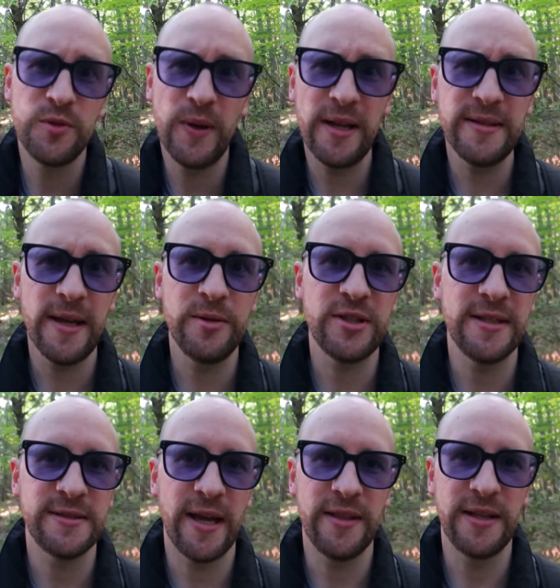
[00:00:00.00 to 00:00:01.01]
So when I say
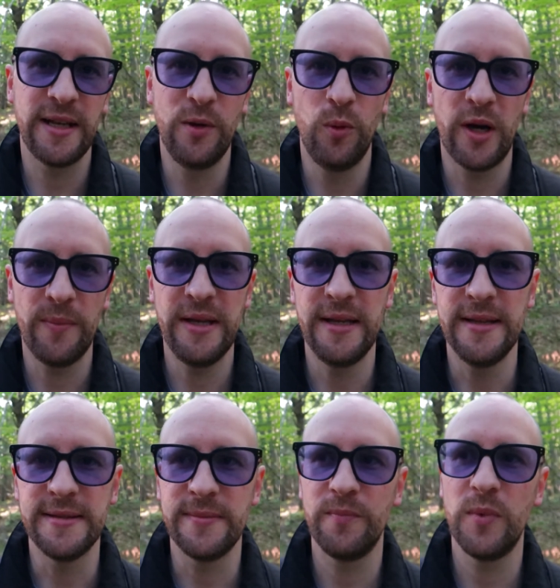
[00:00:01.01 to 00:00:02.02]
challenge ethically, what I mean
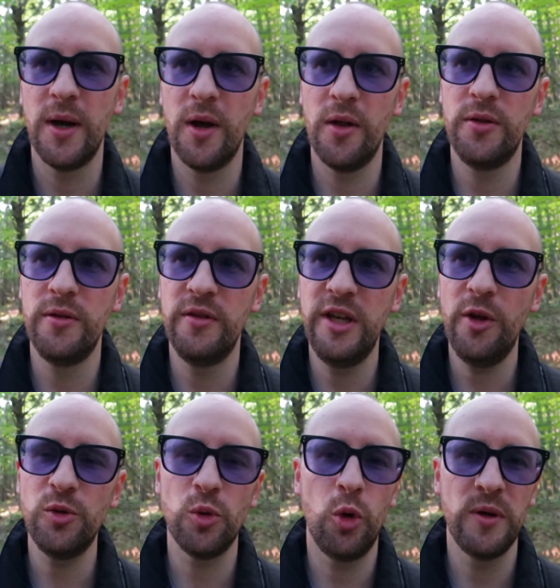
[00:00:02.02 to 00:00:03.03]
is the
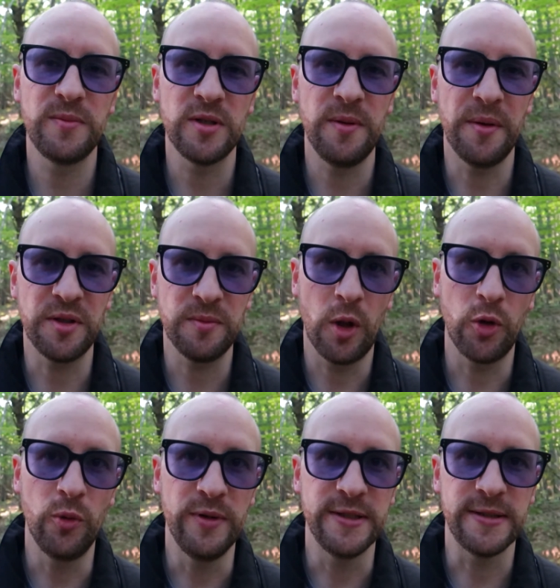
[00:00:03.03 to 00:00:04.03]
videos were always supposed to be about
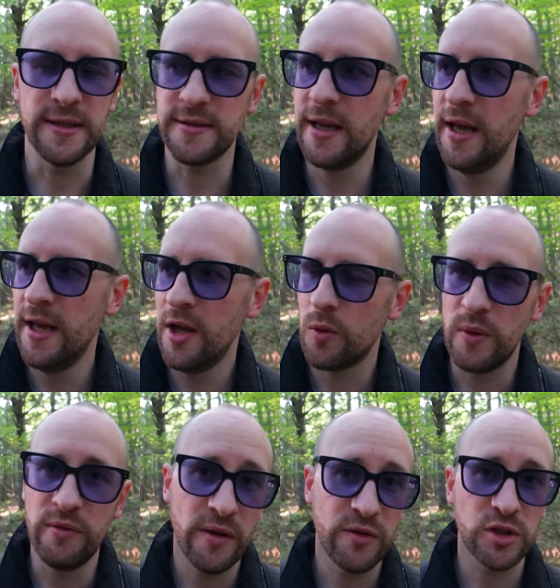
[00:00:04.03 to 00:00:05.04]
local businesses.
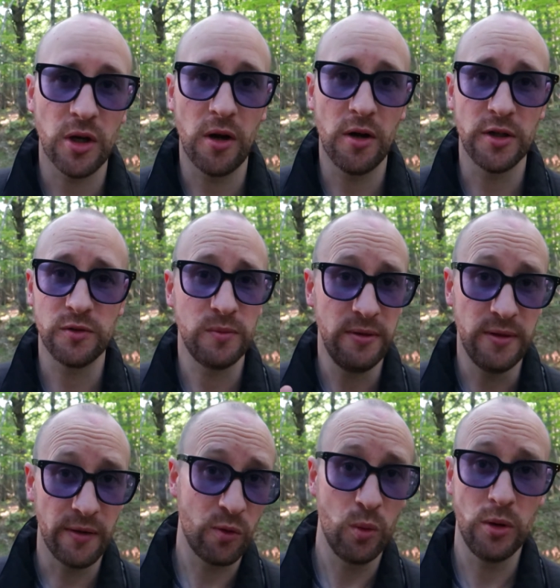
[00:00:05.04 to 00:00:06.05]
We've never charged, we
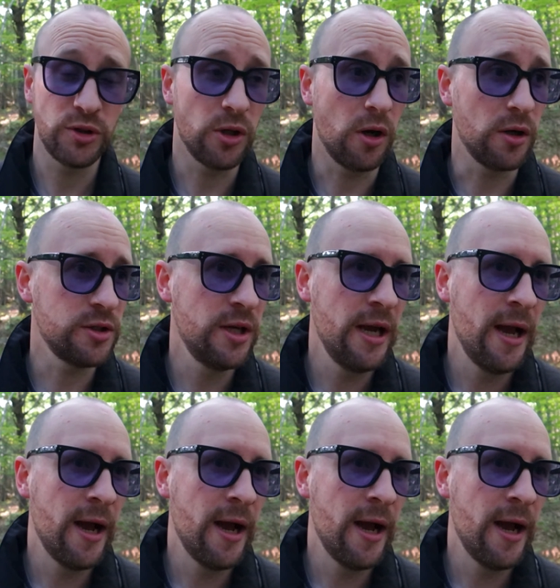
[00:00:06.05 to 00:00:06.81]
never will charge.